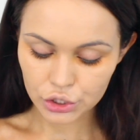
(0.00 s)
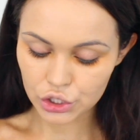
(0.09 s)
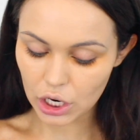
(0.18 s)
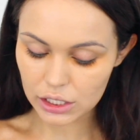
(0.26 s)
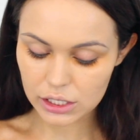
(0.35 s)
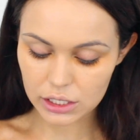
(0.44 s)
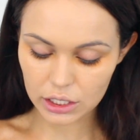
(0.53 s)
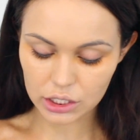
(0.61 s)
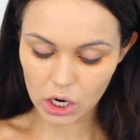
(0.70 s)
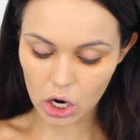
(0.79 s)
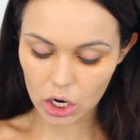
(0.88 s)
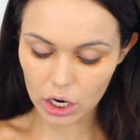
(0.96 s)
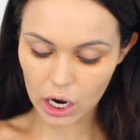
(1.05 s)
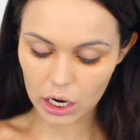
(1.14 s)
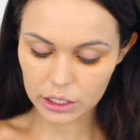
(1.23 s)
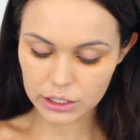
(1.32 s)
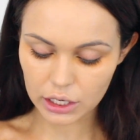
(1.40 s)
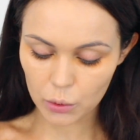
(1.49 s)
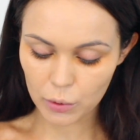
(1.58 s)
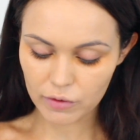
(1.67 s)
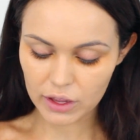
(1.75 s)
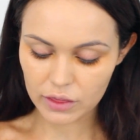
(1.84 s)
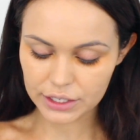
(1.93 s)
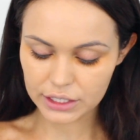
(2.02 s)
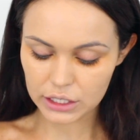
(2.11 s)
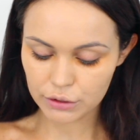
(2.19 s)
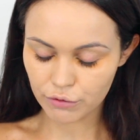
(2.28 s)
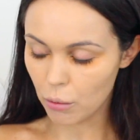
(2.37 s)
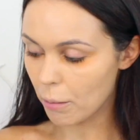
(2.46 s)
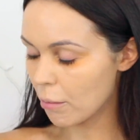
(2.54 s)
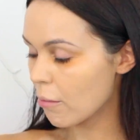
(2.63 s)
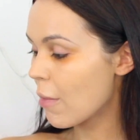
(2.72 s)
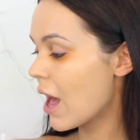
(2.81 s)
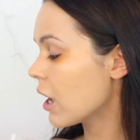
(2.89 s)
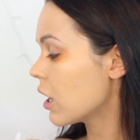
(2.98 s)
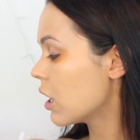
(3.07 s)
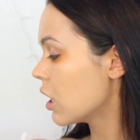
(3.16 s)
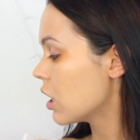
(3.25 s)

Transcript: just a darker colour to go with it. This is from MAC.